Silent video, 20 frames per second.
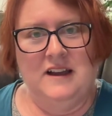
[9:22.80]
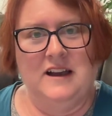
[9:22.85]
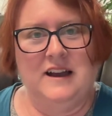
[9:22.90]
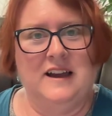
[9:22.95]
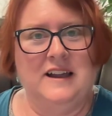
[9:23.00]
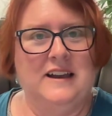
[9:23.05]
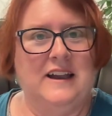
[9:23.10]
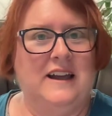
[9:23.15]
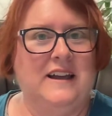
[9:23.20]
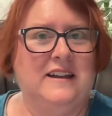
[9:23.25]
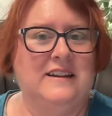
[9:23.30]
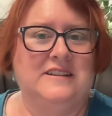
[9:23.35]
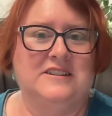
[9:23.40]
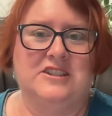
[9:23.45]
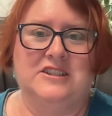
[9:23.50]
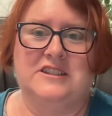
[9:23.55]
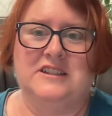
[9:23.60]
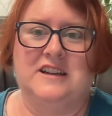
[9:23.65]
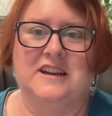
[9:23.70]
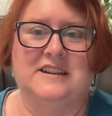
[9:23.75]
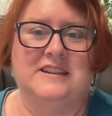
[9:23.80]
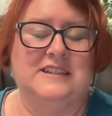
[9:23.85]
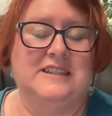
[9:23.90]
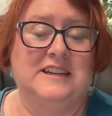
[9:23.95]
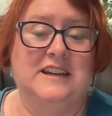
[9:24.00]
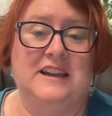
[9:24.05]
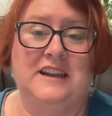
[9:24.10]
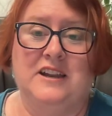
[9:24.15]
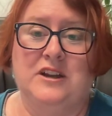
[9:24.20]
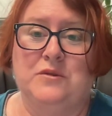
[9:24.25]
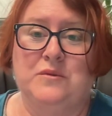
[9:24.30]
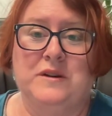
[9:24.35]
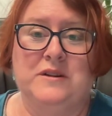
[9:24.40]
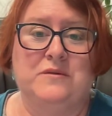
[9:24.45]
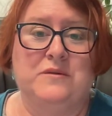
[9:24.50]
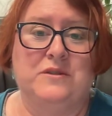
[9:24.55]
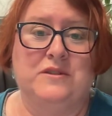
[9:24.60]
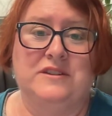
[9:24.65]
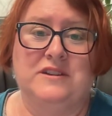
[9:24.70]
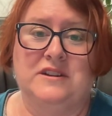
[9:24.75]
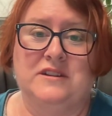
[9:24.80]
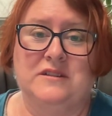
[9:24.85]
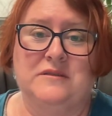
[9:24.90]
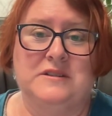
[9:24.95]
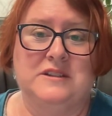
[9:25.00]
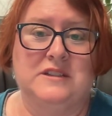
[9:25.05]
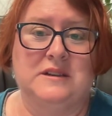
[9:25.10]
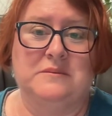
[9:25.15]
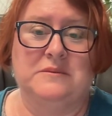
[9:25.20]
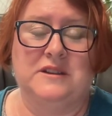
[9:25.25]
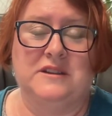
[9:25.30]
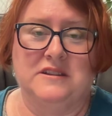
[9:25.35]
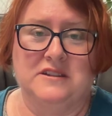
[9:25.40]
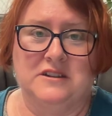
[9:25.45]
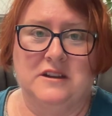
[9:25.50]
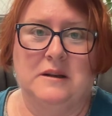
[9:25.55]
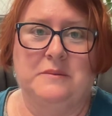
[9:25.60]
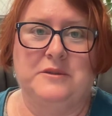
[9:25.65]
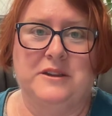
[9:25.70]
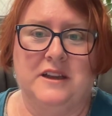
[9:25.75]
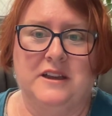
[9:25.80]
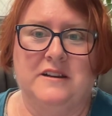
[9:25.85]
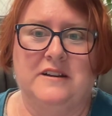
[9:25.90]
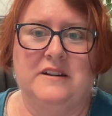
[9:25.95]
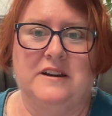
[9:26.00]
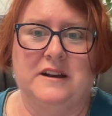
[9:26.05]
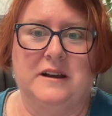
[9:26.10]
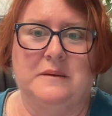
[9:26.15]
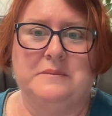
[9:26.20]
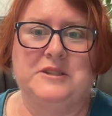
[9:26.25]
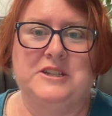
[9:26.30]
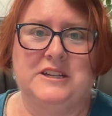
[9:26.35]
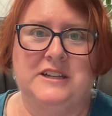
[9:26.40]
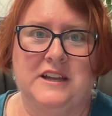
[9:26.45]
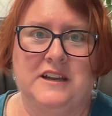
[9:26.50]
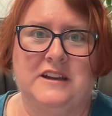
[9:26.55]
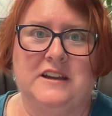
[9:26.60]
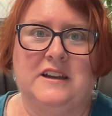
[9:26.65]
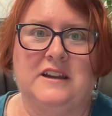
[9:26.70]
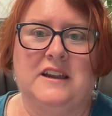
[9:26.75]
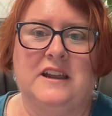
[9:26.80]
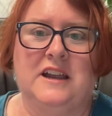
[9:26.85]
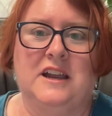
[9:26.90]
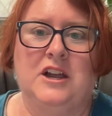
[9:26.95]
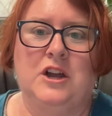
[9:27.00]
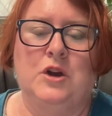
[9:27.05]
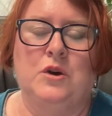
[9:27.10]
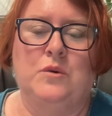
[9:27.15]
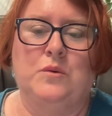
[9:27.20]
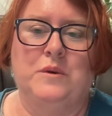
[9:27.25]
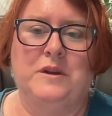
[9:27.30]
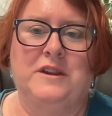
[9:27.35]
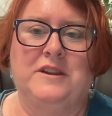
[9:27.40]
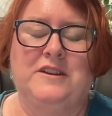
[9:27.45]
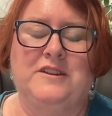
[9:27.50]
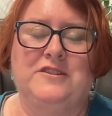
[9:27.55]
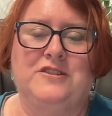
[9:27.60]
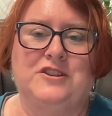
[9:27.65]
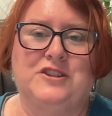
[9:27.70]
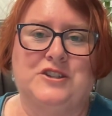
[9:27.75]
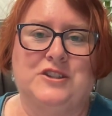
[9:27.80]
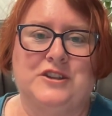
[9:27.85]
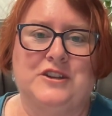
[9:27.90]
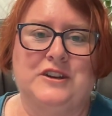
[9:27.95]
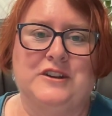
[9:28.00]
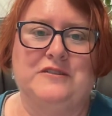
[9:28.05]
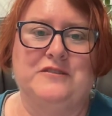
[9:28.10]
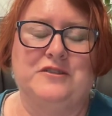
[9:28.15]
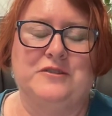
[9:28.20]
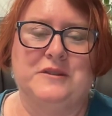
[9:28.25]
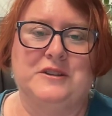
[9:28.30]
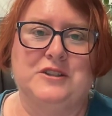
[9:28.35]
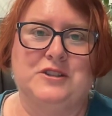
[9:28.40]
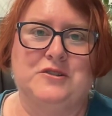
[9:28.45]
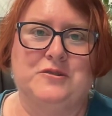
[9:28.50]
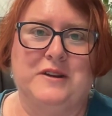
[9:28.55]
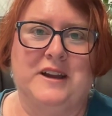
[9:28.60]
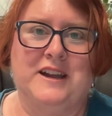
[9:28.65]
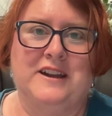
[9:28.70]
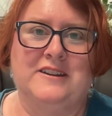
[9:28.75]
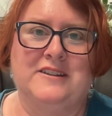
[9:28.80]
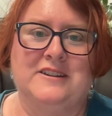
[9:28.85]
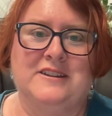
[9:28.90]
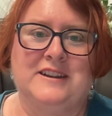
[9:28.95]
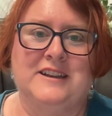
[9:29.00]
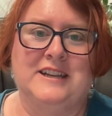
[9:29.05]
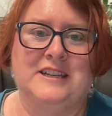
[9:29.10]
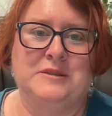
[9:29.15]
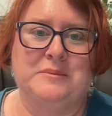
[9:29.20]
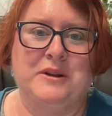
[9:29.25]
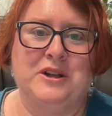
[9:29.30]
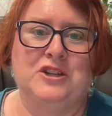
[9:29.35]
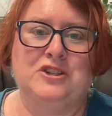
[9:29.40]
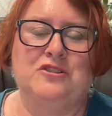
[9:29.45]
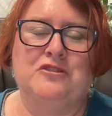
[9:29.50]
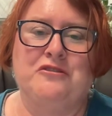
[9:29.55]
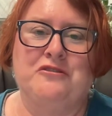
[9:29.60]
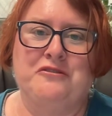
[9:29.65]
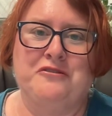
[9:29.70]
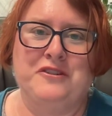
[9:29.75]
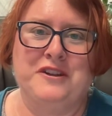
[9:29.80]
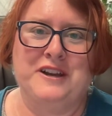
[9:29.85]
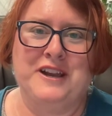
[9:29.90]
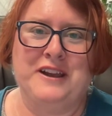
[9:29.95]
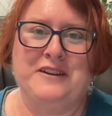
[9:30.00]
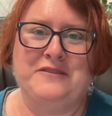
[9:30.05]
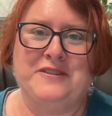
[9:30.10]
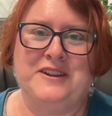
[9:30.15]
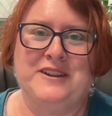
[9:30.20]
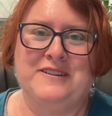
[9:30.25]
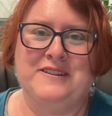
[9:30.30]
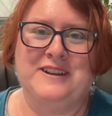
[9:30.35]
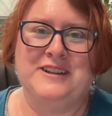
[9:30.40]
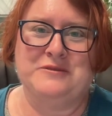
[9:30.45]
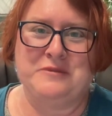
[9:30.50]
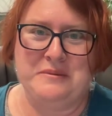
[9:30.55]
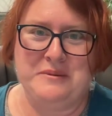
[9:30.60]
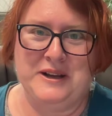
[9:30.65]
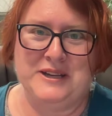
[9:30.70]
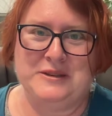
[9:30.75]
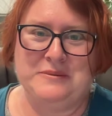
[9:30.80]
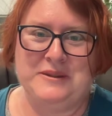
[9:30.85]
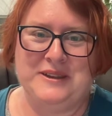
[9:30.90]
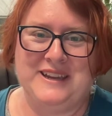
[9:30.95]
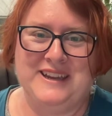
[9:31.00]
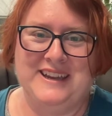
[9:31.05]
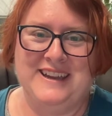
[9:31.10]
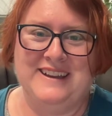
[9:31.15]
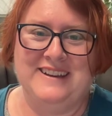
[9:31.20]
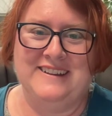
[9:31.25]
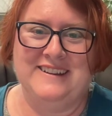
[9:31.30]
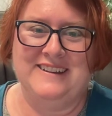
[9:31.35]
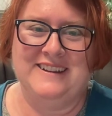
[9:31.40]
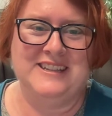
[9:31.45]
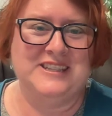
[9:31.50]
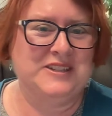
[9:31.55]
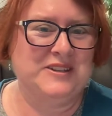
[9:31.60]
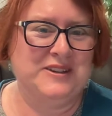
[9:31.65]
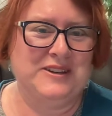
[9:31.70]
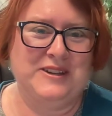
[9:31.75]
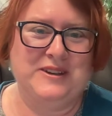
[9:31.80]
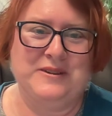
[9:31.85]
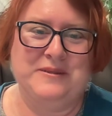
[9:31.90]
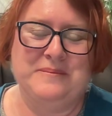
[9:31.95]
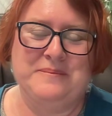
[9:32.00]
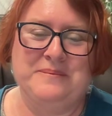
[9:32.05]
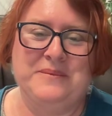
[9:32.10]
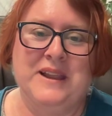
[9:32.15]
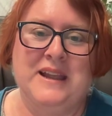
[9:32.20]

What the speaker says: And I just got to say, when we're dealing with something this complicated and upsetting, we deserve to extract as much fun out of it as we possibly can, and so do you.